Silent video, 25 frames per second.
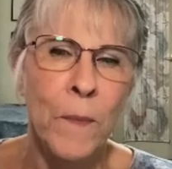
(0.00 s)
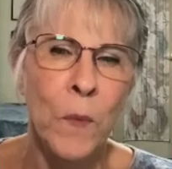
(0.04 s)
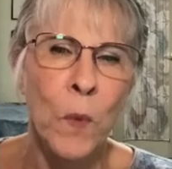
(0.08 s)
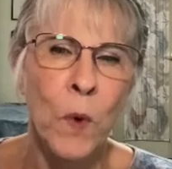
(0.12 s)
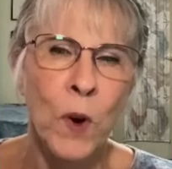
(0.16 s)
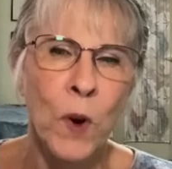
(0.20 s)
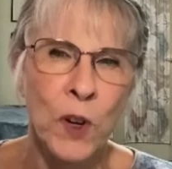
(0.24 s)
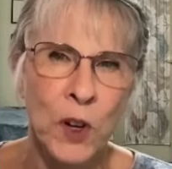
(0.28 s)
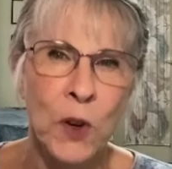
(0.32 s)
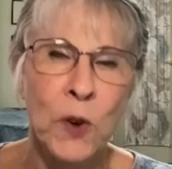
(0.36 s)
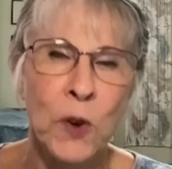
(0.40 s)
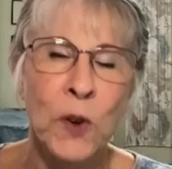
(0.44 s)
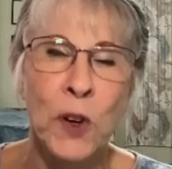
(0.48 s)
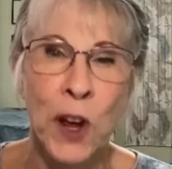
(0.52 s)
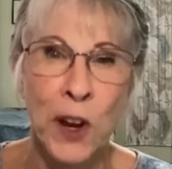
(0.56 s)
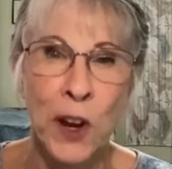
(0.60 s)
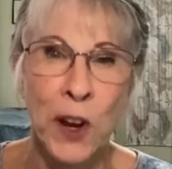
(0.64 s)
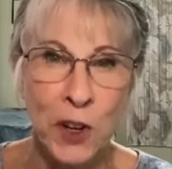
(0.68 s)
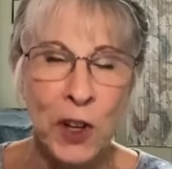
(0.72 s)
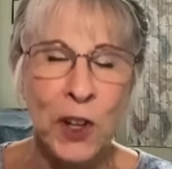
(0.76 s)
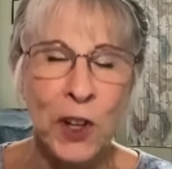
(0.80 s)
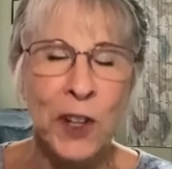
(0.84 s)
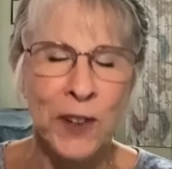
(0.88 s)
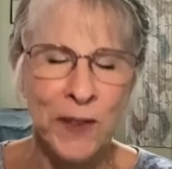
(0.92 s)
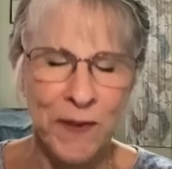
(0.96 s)
which you
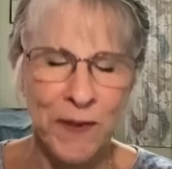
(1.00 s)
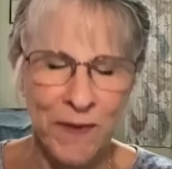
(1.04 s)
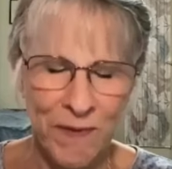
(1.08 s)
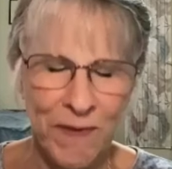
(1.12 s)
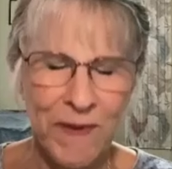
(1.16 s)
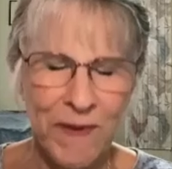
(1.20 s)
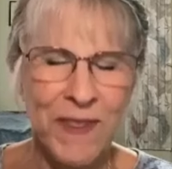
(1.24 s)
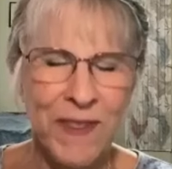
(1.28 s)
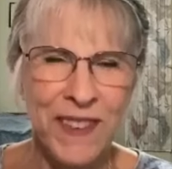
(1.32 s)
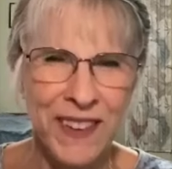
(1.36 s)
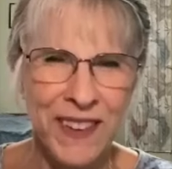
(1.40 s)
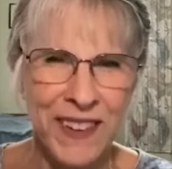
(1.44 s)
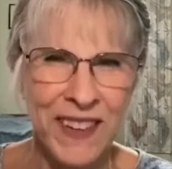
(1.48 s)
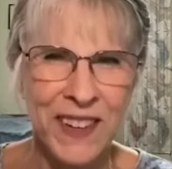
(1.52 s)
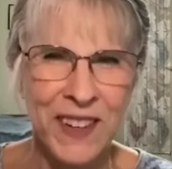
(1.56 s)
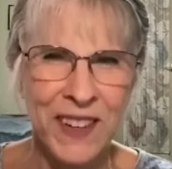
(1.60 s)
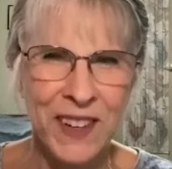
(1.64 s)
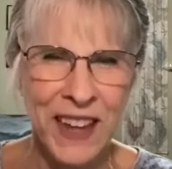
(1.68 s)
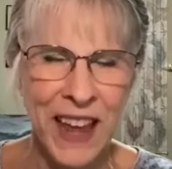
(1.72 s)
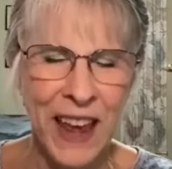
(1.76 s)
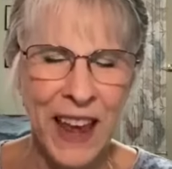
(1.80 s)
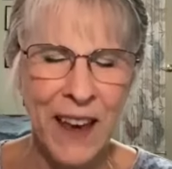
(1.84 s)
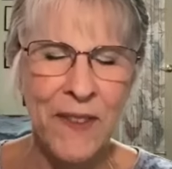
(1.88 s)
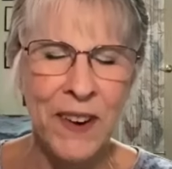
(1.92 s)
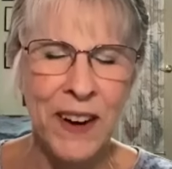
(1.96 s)
just
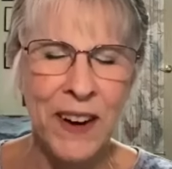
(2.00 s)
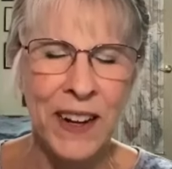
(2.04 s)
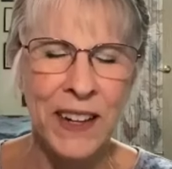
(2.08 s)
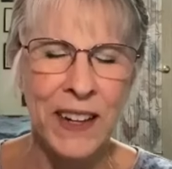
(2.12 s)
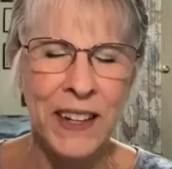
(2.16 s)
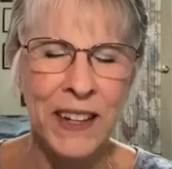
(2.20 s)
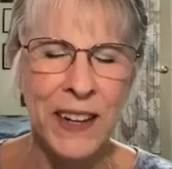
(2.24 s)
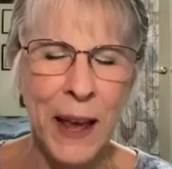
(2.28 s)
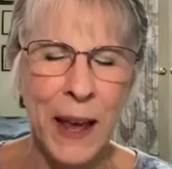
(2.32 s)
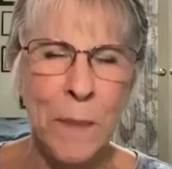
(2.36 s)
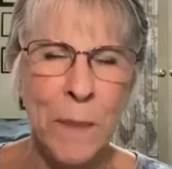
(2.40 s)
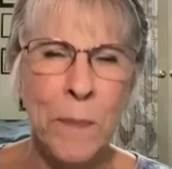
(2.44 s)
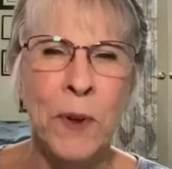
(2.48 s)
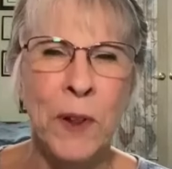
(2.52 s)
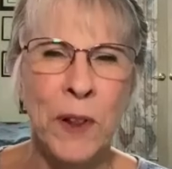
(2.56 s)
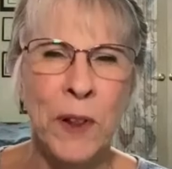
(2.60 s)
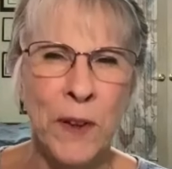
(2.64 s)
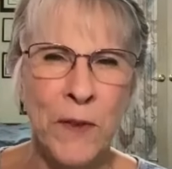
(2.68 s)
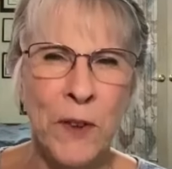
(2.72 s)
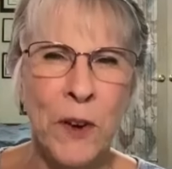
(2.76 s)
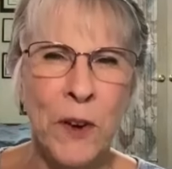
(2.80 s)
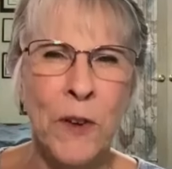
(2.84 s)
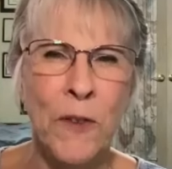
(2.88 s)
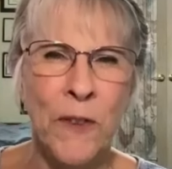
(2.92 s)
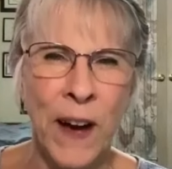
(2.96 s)
gave an example
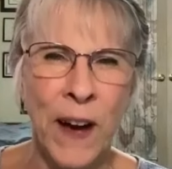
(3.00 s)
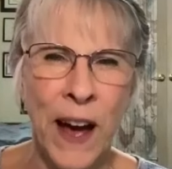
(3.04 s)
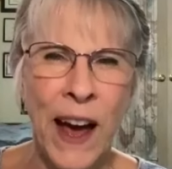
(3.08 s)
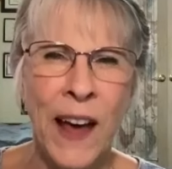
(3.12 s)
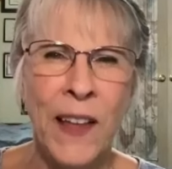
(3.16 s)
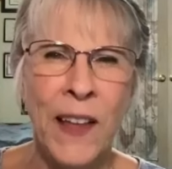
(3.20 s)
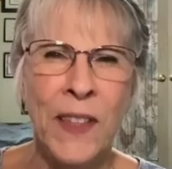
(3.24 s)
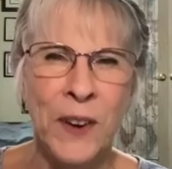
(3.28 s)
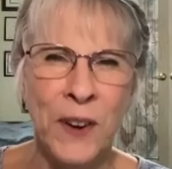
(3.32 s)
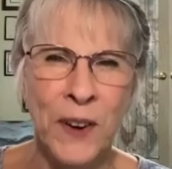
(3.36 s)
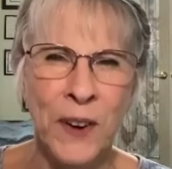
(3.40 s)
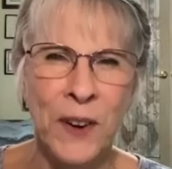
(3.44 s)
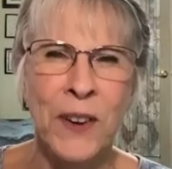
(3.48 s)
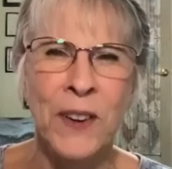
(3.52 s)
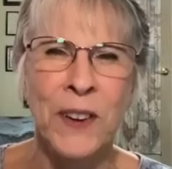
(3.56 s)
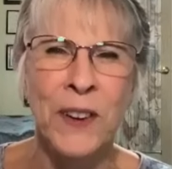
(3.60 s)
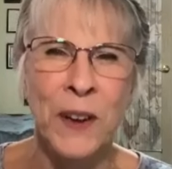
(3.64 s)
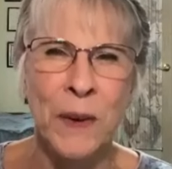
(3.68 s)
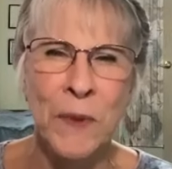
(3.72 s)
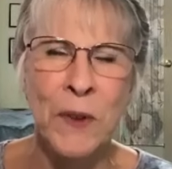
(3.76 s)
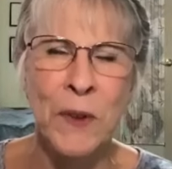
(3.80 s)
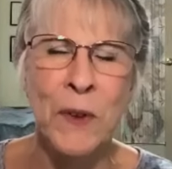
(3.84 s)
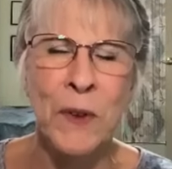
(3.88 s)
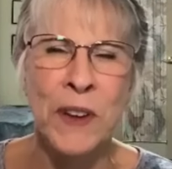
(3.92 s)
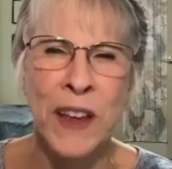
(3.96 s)
of your father
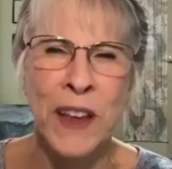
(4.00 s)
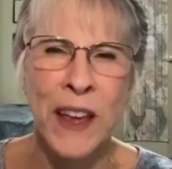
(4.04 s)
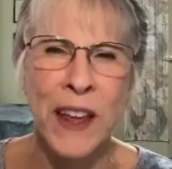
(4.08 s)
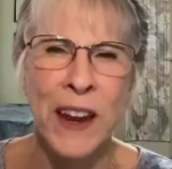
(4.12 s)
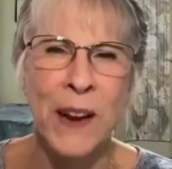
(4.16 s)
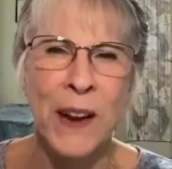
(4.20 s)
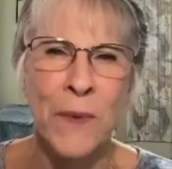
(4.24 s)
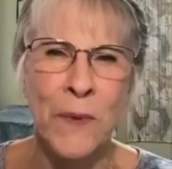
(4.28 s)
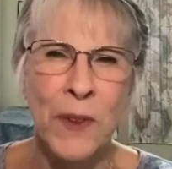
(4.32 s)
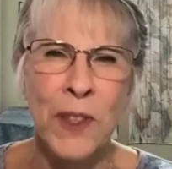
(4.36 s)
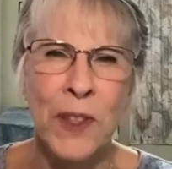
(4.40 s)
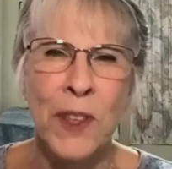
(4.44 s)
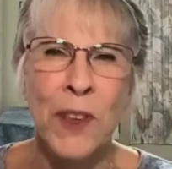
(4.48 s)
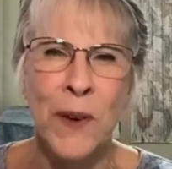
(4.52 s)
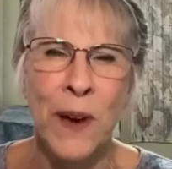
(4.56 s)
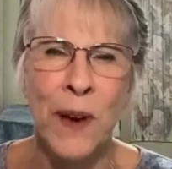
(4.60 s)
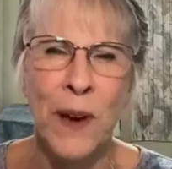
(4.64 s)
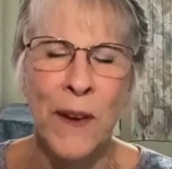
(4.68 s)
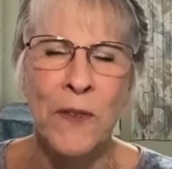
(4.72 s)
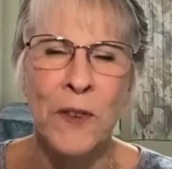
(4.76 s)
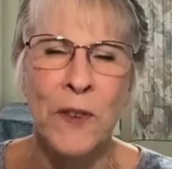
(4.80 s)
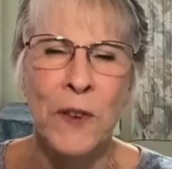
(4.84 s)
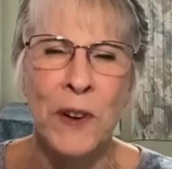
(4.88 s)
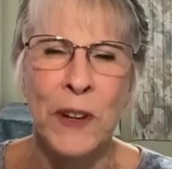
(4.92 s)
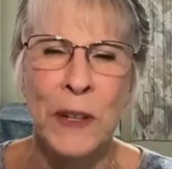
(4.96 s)
communicating right. with you
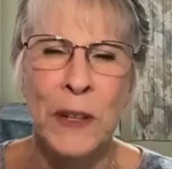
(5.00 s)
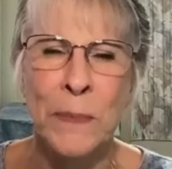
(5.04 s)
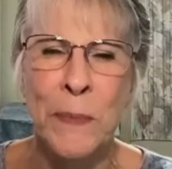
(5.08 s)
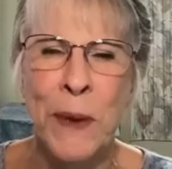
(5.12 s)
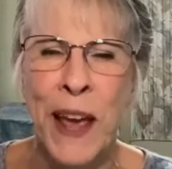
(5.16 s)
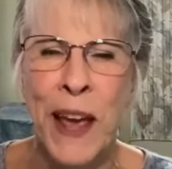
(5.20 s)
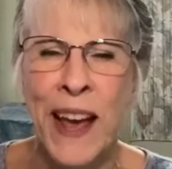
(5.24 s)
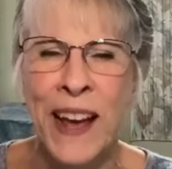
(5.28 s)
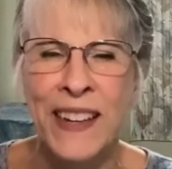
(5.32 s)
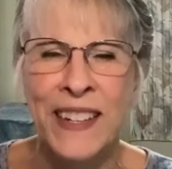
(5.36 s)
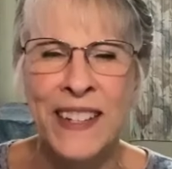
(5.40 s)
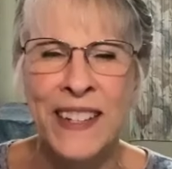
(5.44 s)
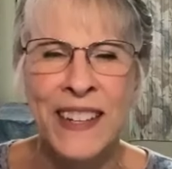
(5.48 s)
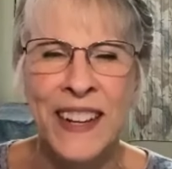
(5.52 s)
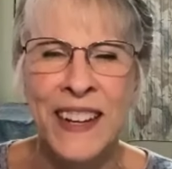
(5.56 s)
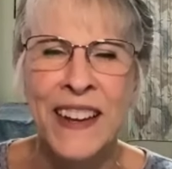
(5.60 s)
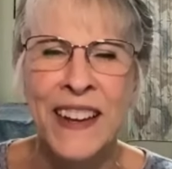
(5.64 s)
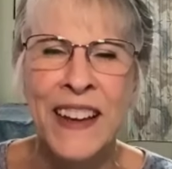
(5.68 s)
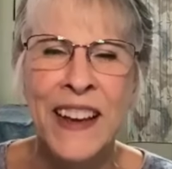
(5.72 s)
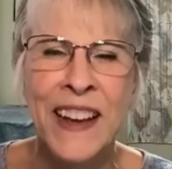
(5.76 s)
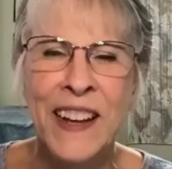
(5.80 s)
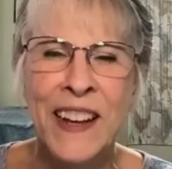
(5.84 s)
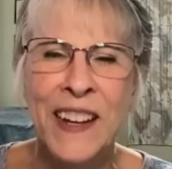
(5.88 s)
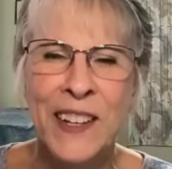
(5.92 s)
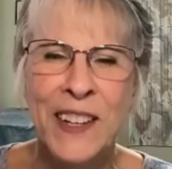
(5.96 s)
after his passing.